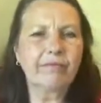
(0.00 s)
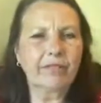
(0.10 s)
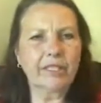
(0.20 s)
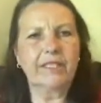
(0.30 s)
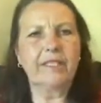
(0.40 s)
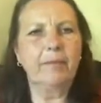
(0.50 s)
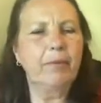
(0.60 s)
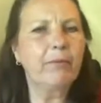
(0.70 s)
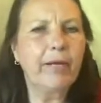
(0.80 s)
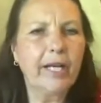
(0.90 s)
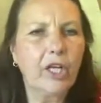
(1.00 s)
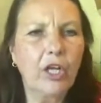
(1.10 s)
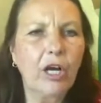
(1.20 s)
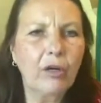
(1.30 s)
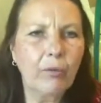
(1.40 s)
just zipping right
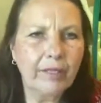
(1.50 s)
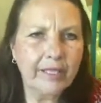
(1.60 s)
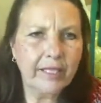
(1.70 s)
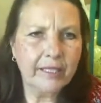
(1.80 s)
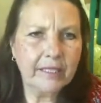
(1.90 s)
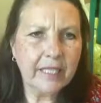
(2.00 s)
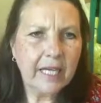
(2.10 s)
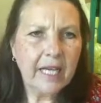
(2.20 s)
along with this.